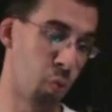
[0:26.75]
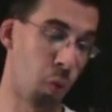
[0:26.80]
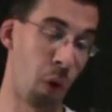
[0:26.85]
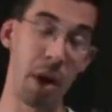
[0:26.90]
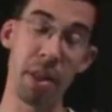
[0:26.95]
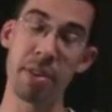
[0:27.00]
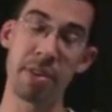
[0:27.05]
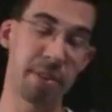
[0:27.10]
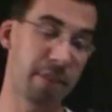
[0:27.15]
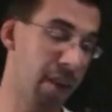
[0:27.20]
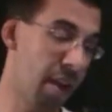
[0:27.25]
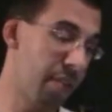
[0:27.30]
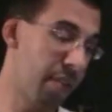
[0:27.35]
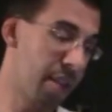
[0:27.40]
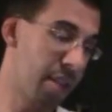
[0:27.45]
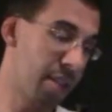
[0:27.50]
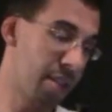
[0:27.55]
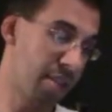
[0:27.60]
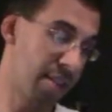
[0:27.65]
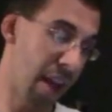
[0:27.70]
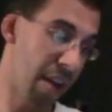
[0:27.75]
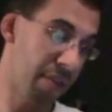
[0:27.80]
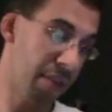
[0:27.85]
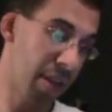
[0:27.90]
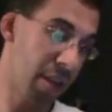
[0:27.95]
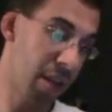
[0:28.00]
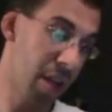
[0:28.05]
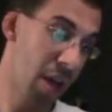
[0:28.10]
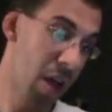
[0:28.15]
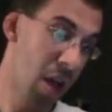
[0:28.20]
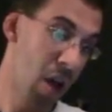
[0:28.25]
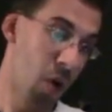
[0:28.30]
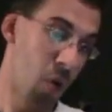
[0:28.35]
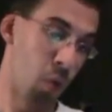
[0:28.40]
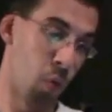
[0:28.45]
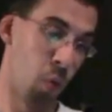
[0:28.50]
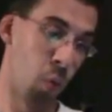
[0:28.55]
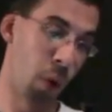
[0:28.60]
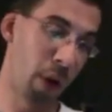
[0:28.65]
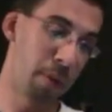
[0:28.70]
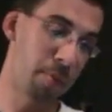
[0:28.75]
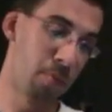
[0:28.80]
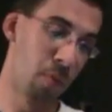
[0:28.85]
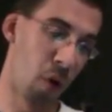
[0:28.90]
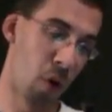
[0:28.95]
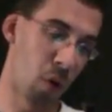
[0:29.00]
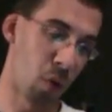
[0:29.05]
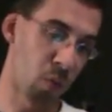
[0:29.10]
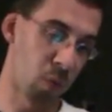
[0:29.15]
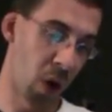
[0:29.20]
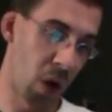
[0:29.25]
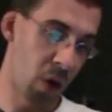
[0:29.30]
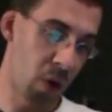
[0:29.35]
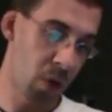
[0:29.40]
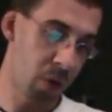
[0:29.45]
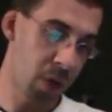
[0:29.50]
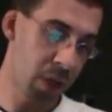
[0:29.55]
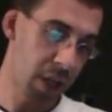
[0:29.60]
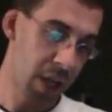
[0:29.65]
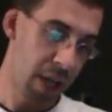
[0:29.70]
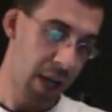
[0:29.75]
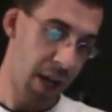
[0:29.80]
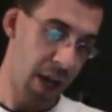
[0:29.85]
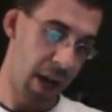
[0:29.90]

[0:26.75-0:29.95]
177 Whitmore Road,